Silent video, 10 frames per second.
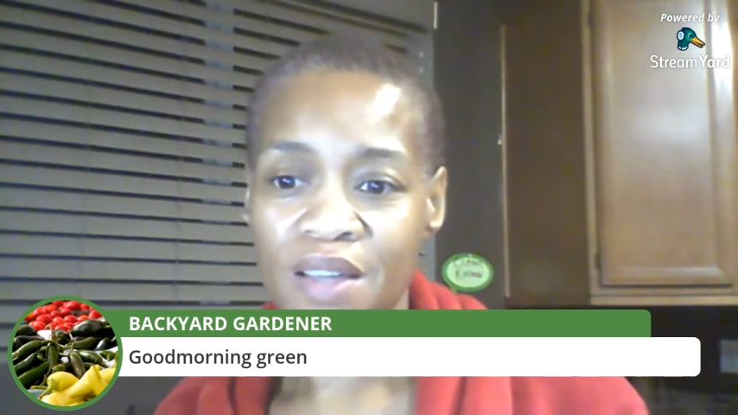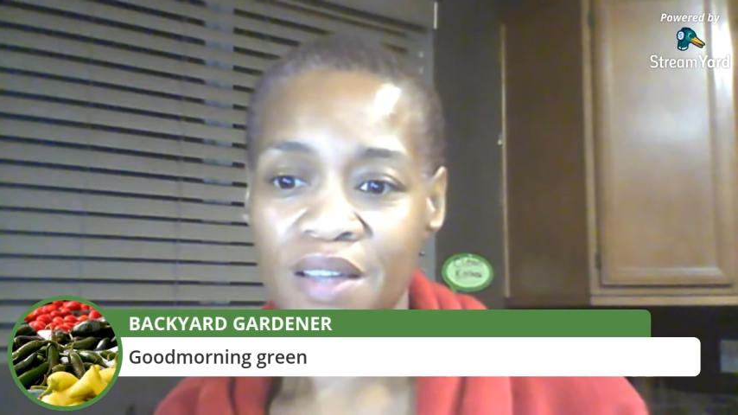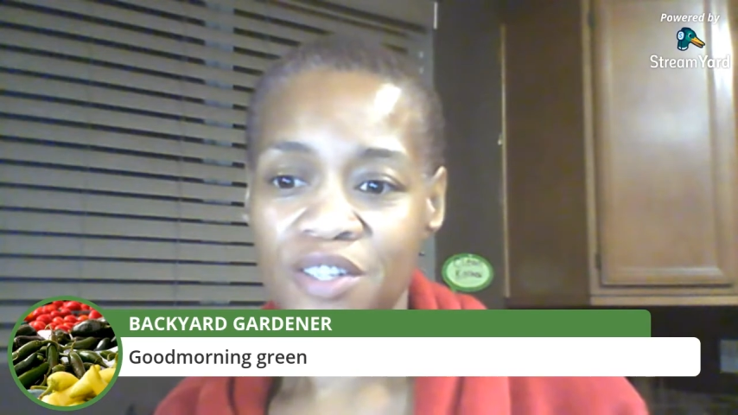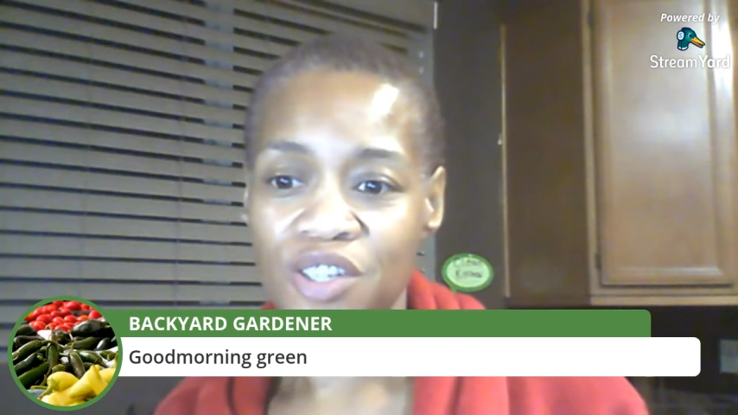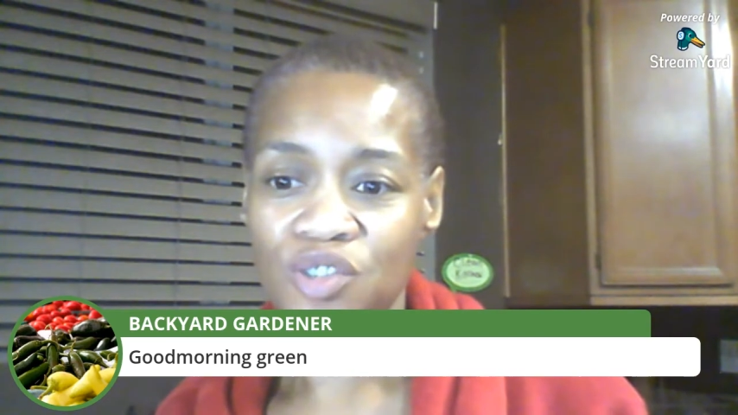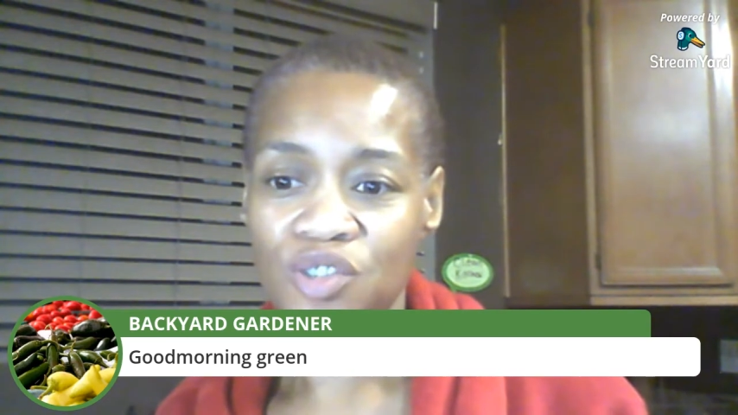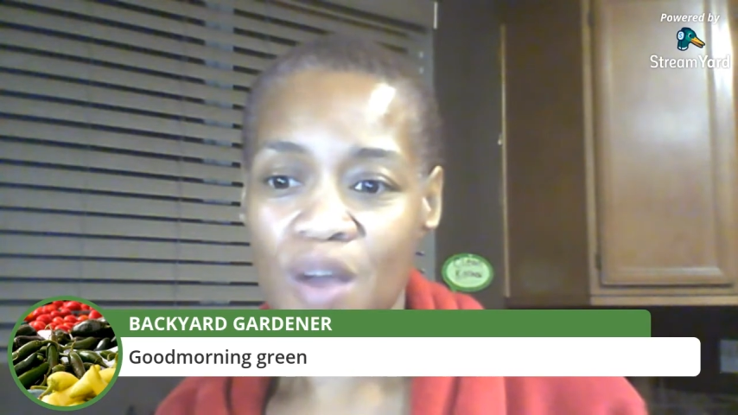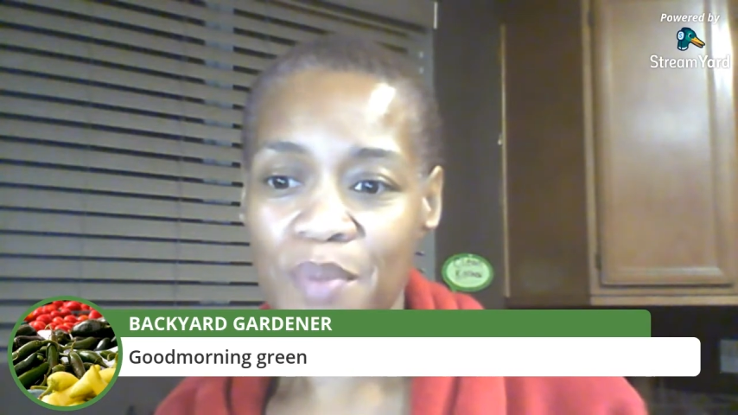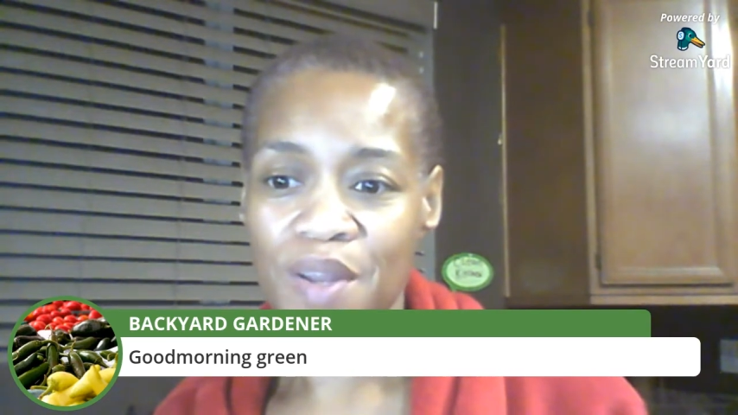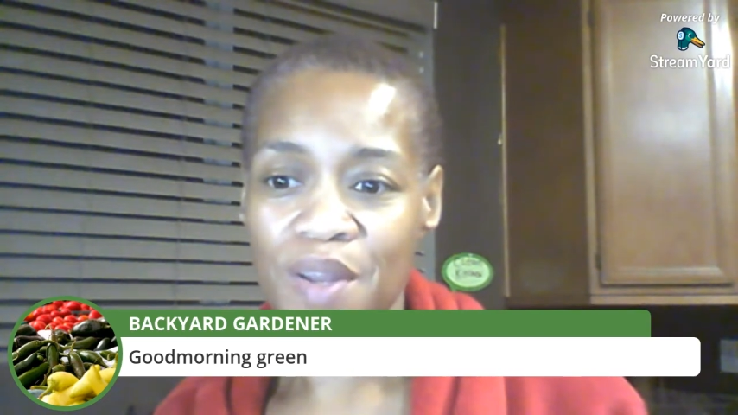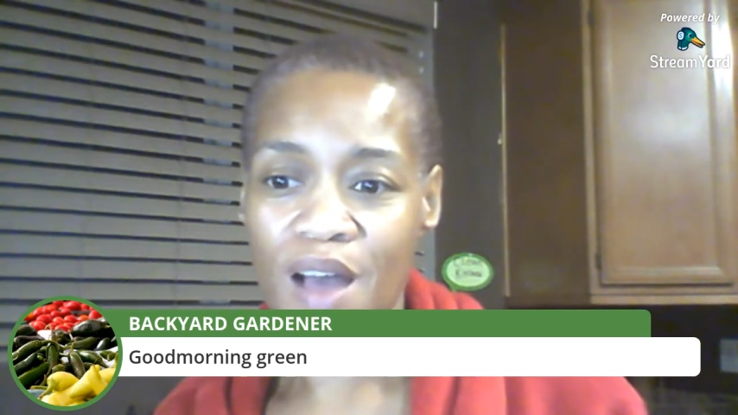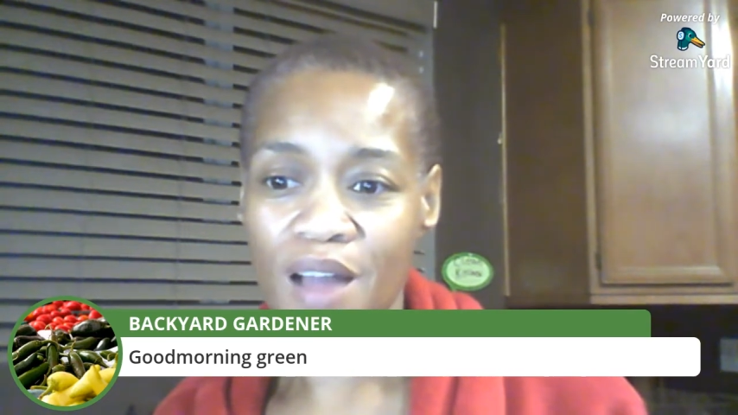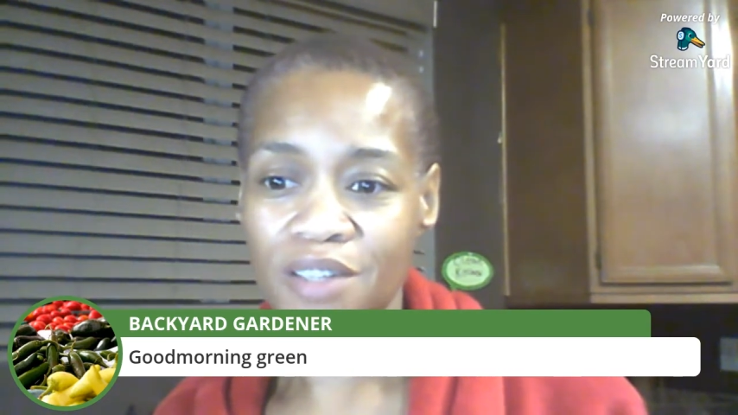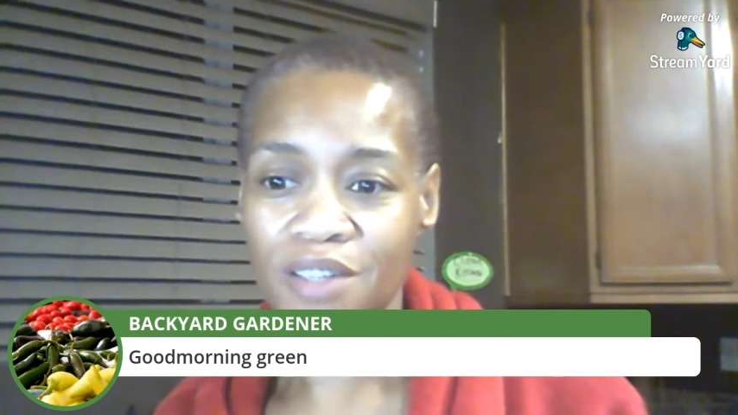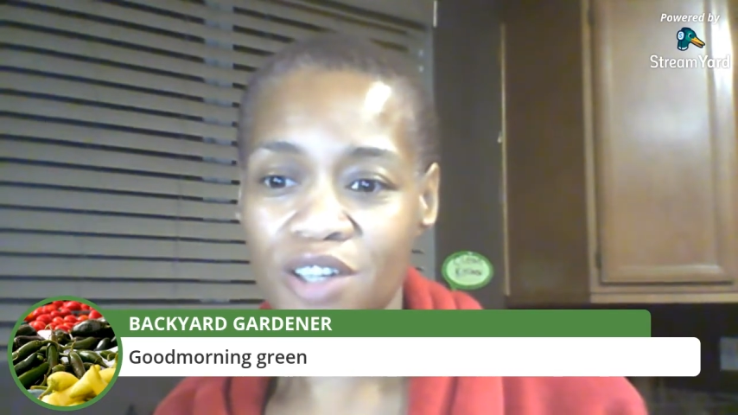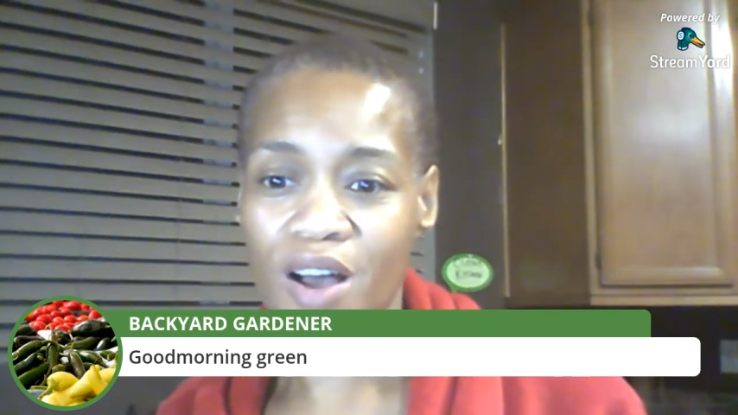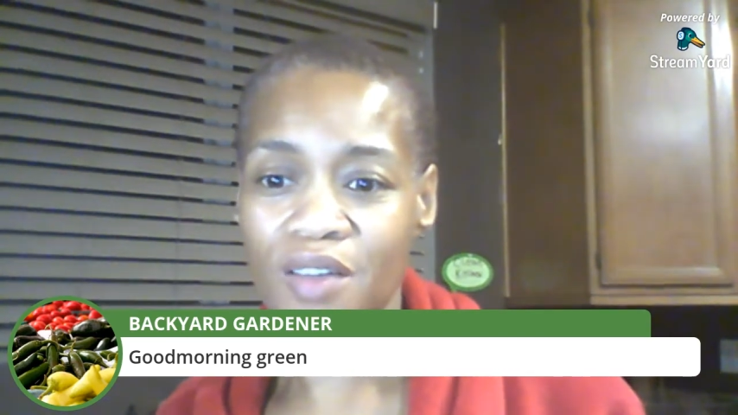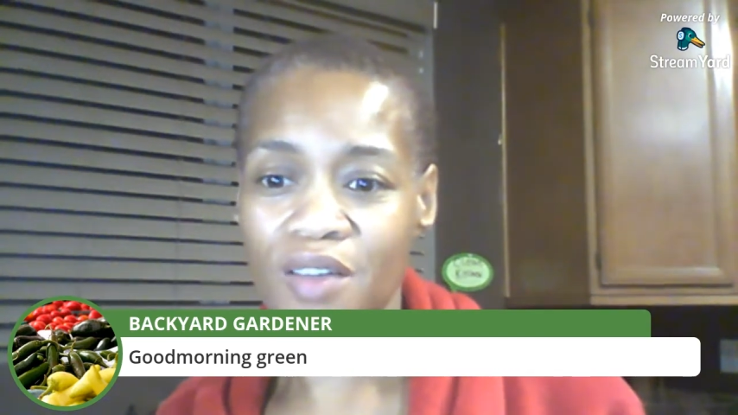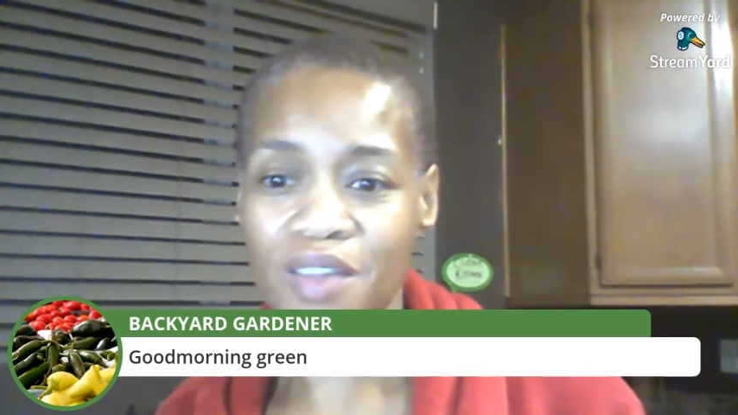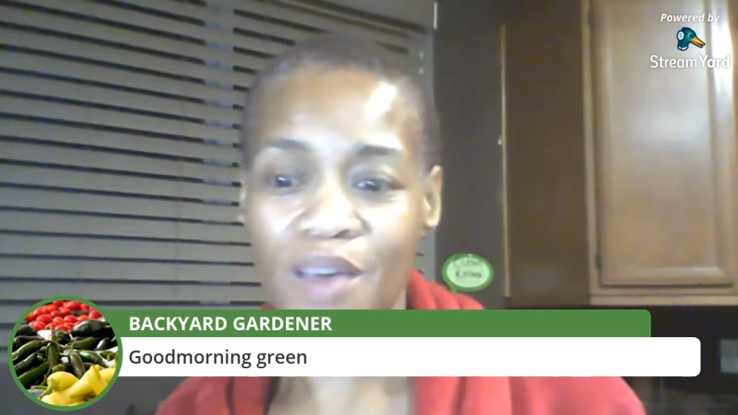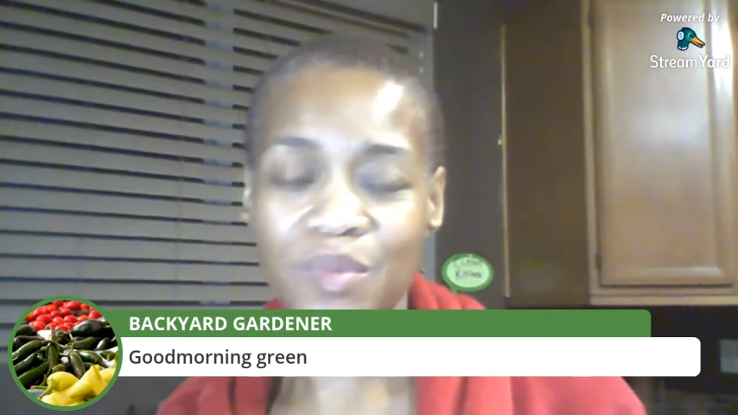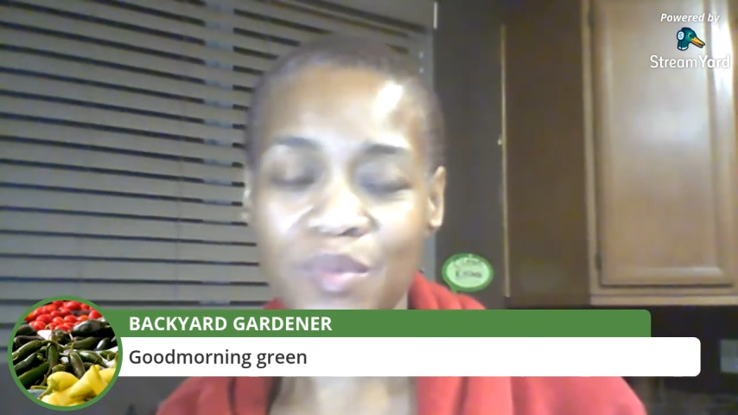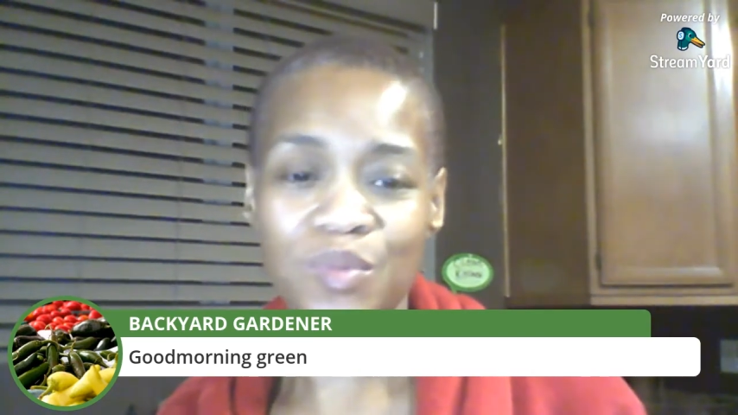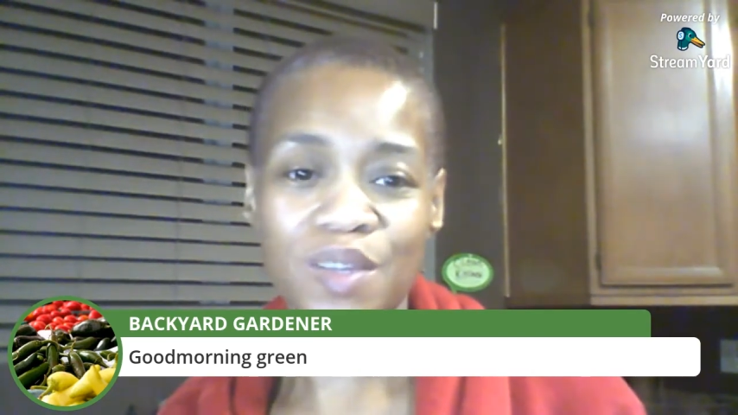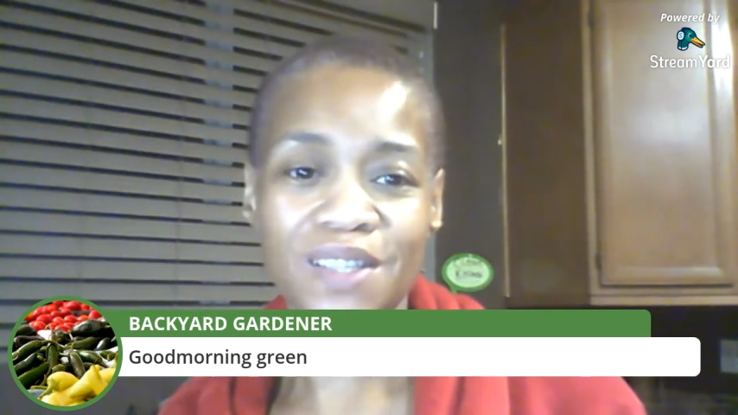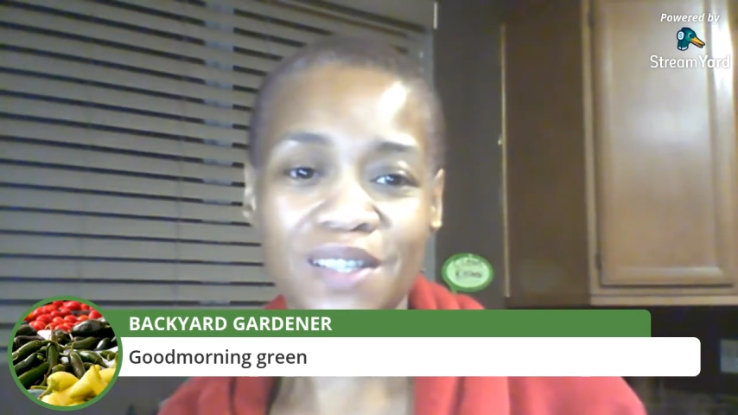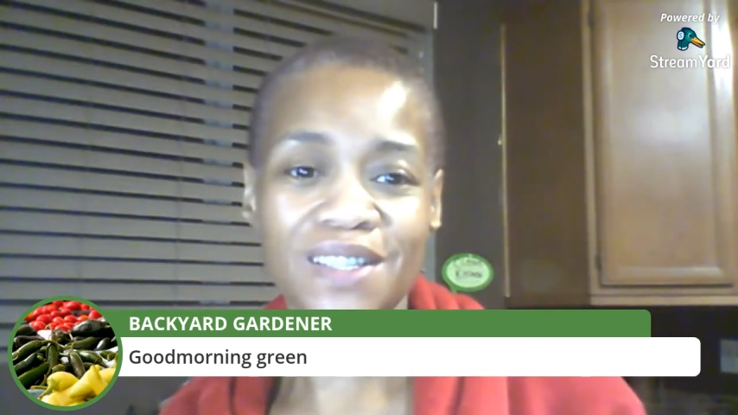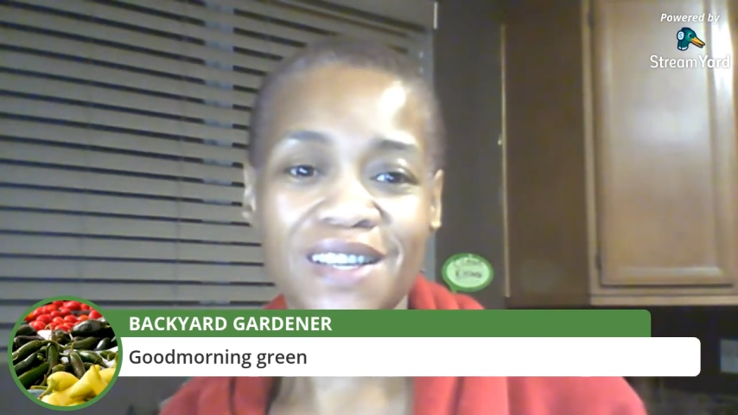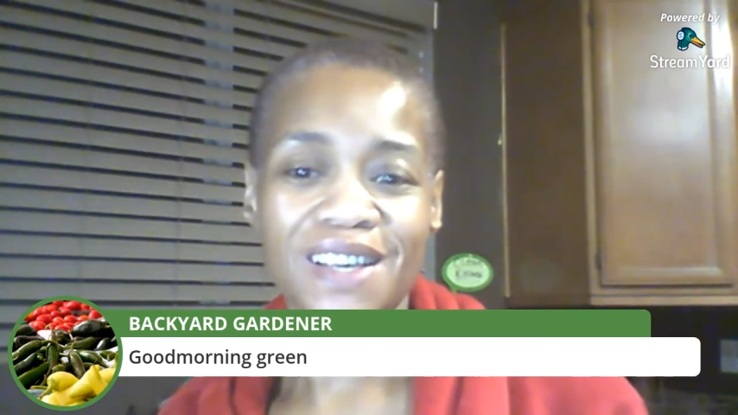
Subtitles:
She dropping knowledge, y'all. Thumbs, please.